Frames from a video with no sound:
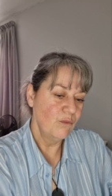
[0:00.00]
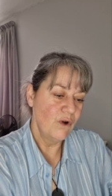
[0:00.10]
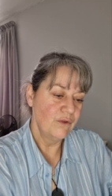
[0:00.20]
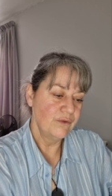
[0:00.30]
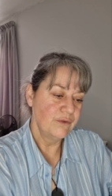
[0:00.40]

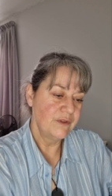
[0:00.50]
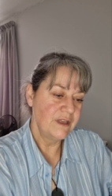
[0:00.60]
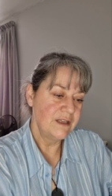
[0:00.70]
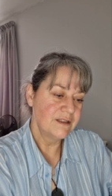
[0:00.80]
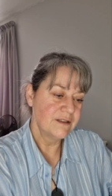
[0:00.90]
what
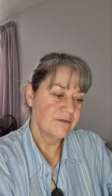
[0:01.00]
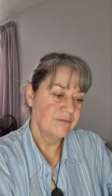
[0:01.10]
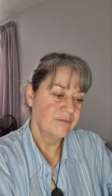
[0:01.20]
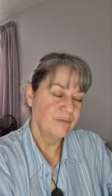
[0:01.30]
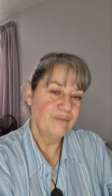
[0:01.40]
this
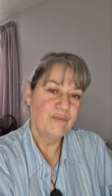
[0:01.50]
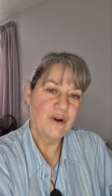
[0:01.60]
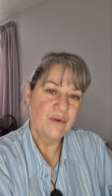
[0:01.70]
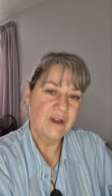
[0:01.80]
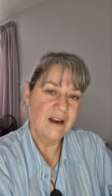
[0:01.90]

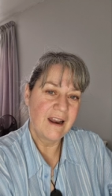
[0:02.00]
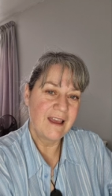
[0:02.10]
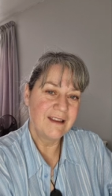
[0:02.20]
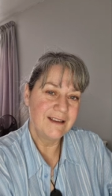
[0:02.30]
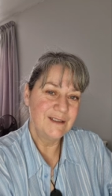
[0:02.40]
broken
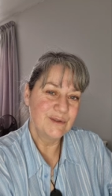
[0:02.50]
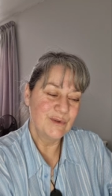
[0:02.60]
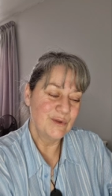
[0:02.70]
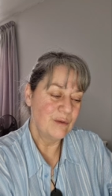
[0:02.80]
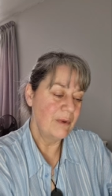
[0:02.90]
leg is
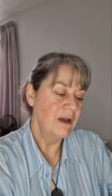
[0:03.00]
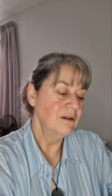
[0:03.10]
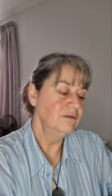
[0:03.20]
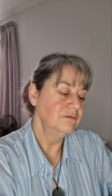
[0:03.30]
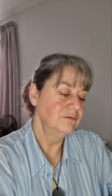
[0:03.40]
all
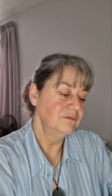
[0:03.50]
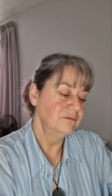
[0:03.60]
about.